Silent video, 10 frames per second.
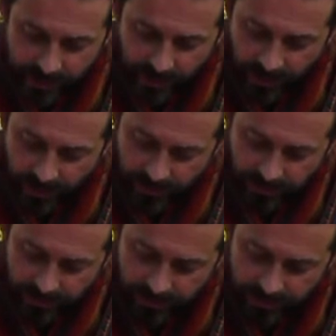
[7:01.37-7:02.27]
things to grow. We
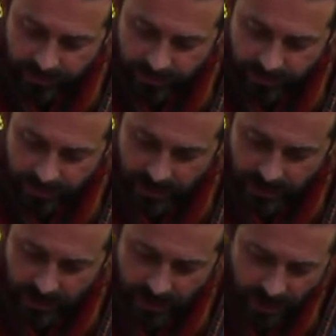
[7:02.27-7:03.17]
blow
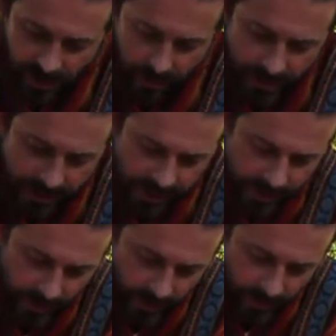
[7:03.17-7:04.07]
into
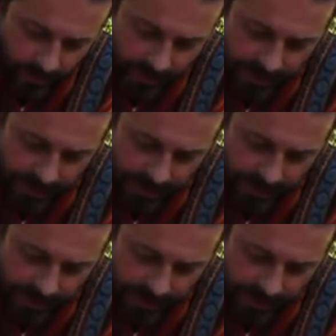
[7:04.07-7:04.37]
everything